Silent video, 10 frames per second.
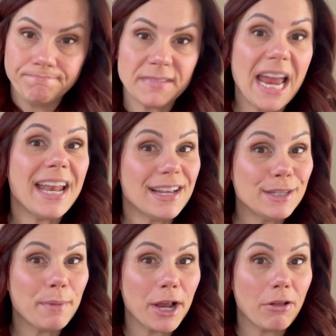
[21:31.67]
It is
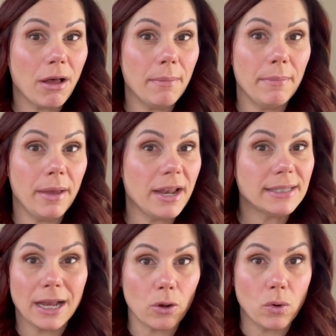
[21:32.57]
in my club and it's
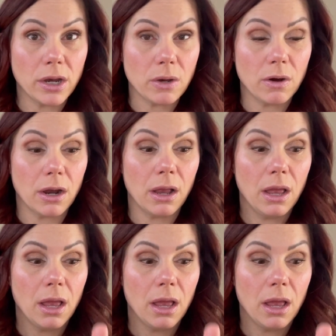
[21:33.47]
not going anywhere.